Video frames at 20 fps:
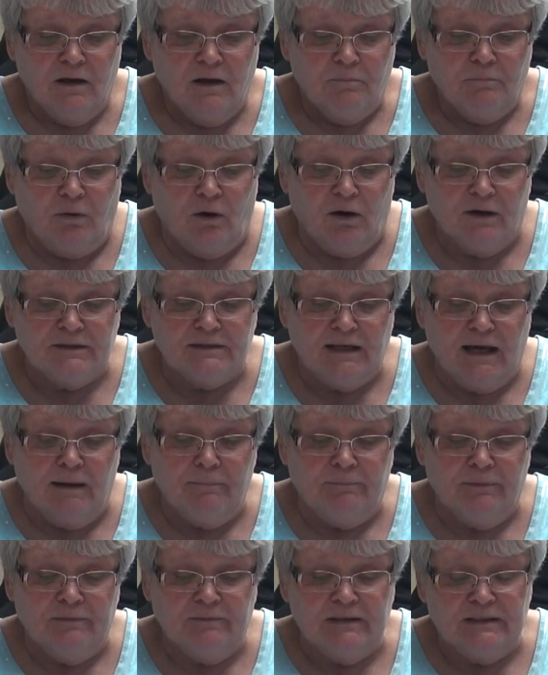
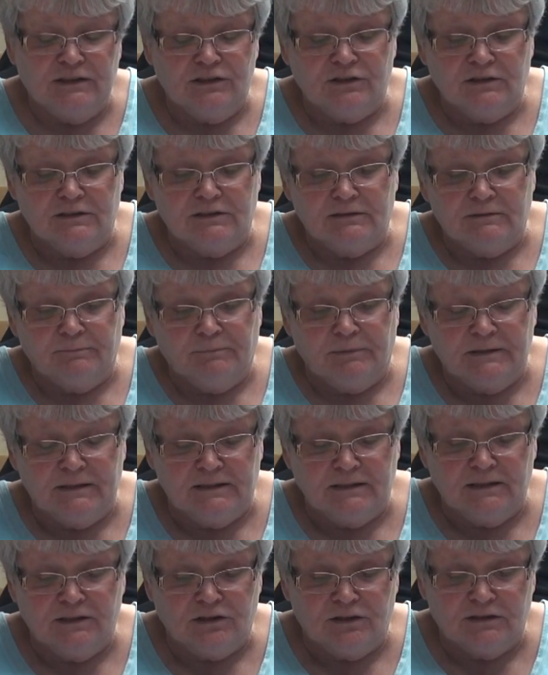Part-time
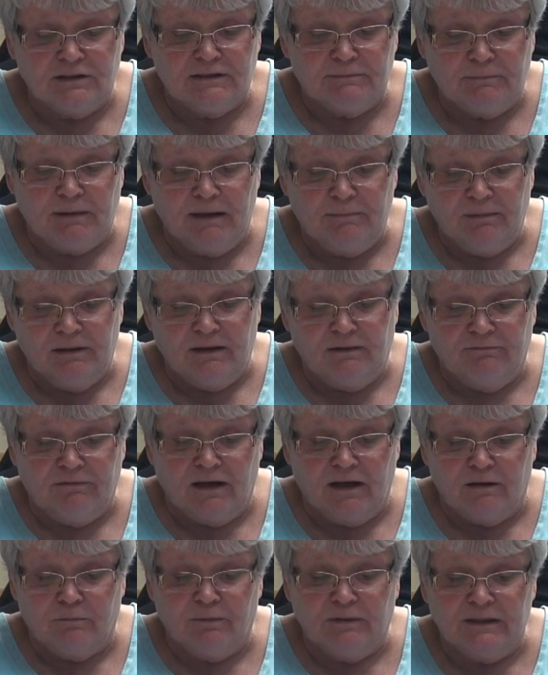positions may be
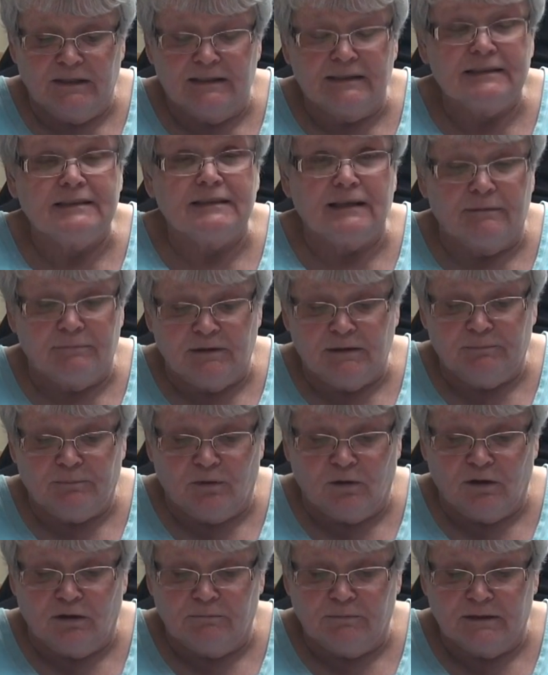available in some
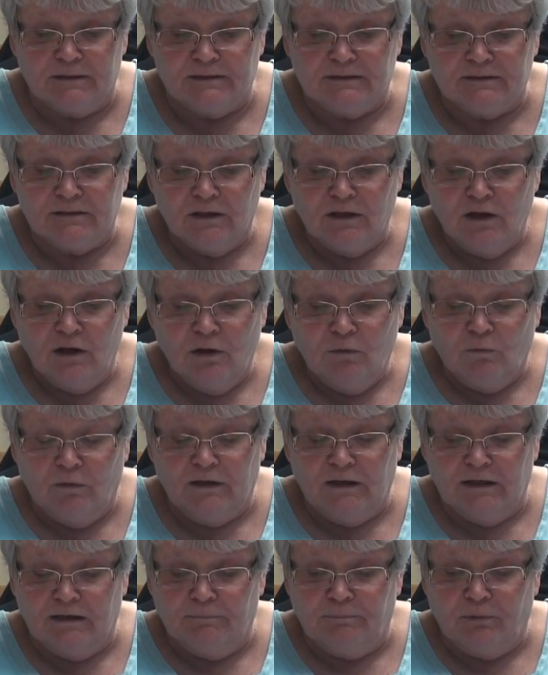departments. When
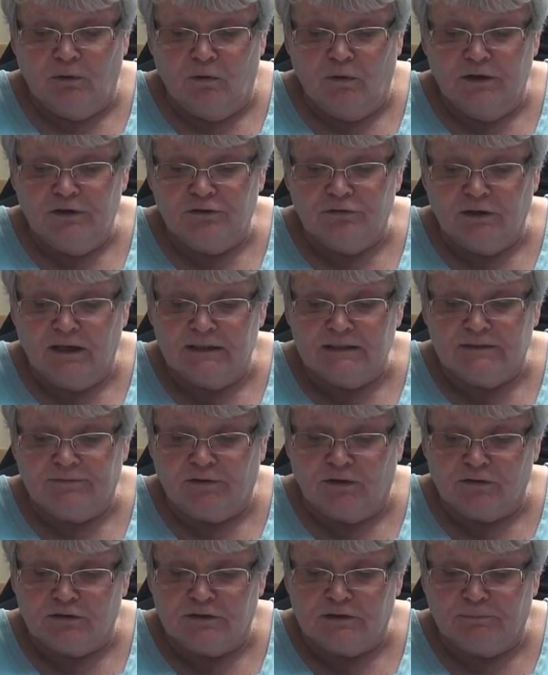an employee
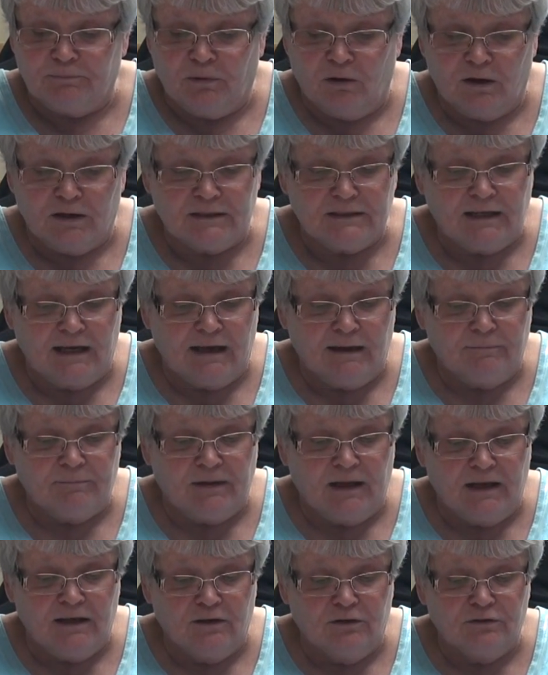transfers to part-time,
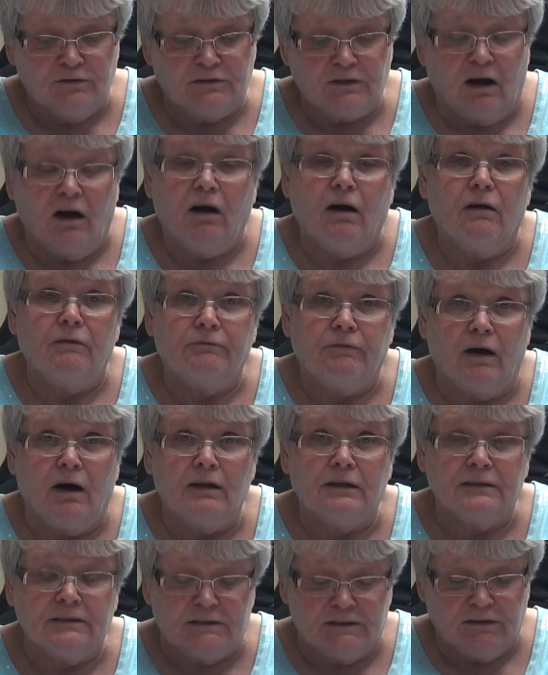they lose all
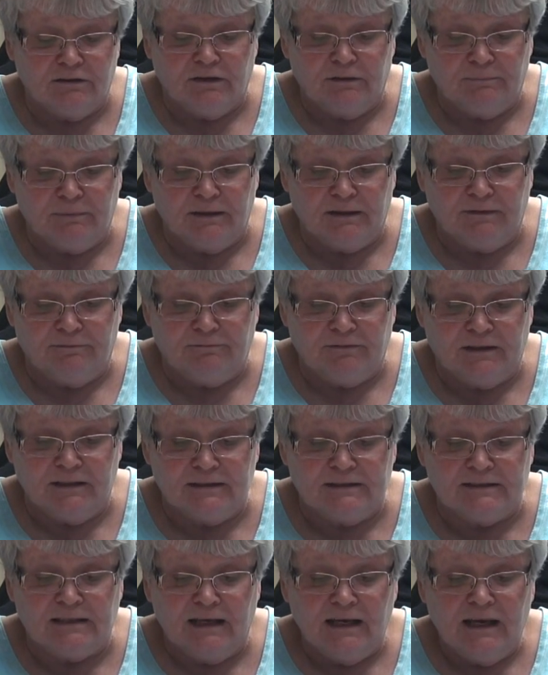voluntary
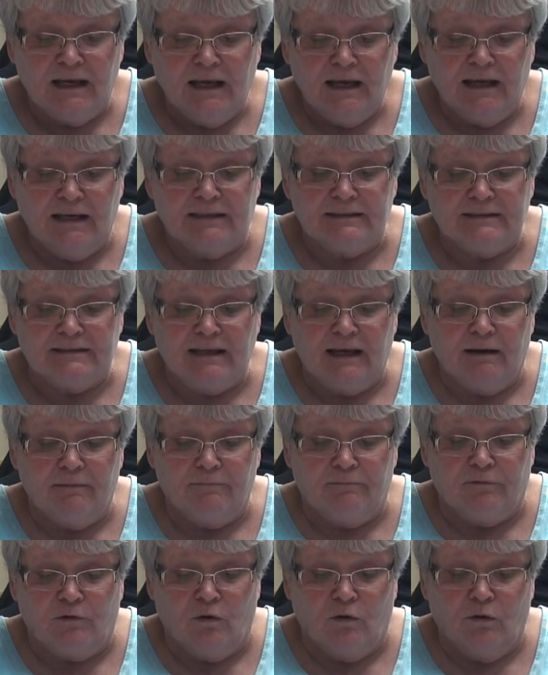benefits
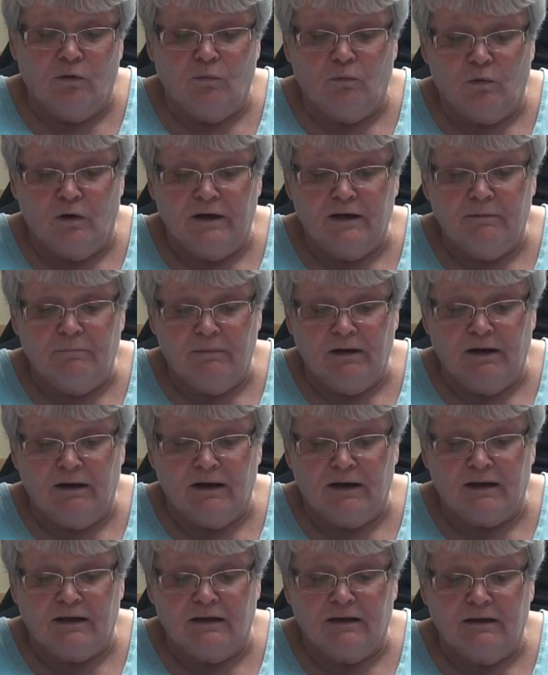except for One
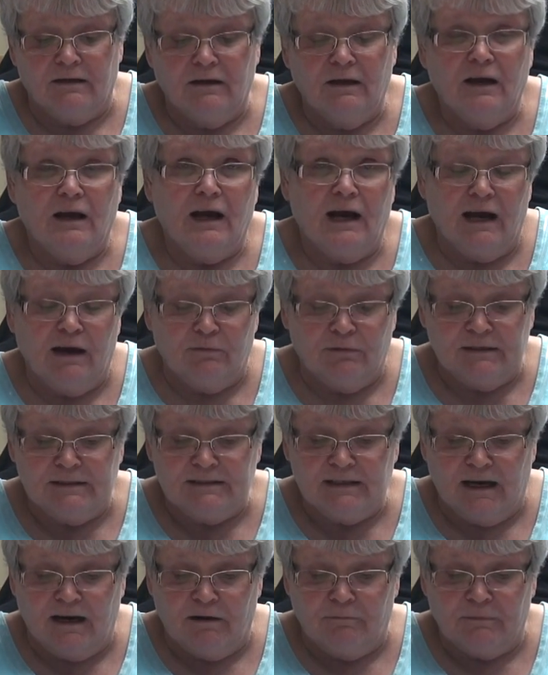America, our
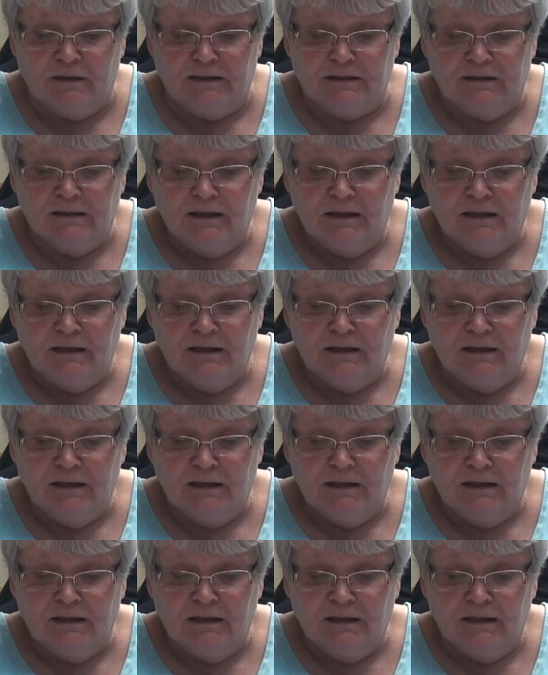retirement,